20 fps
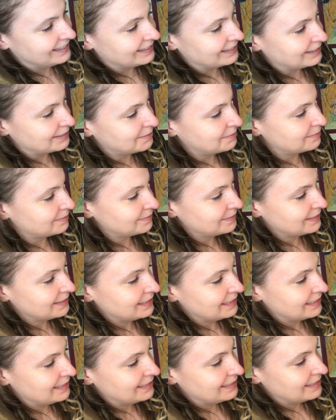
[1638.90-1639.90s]
um,
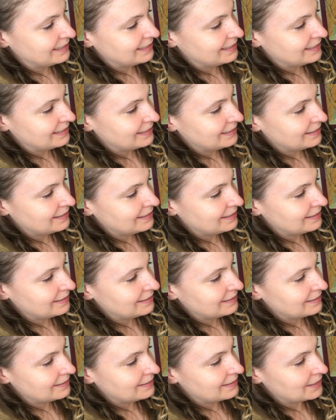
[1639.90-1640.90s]

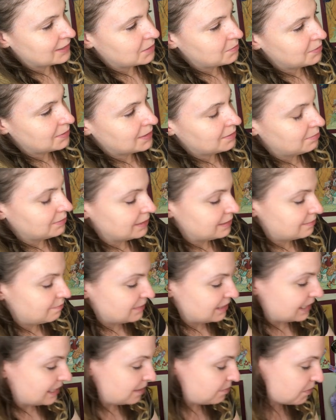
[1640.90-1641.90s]
and I'll probably
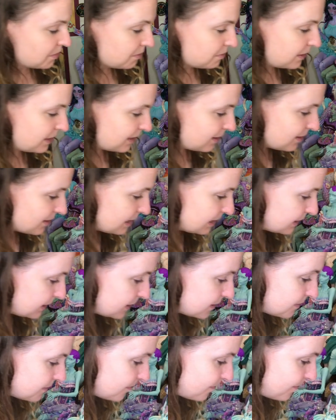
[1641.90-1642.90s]
keep her wig on
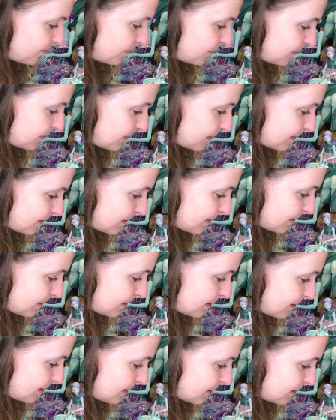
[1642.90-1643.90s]
her.
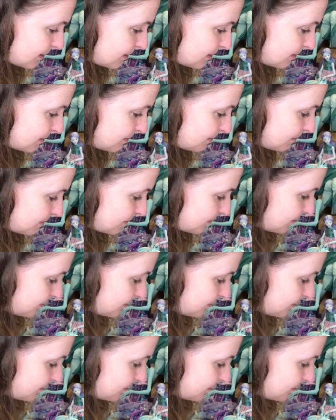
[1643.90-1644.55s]
Um,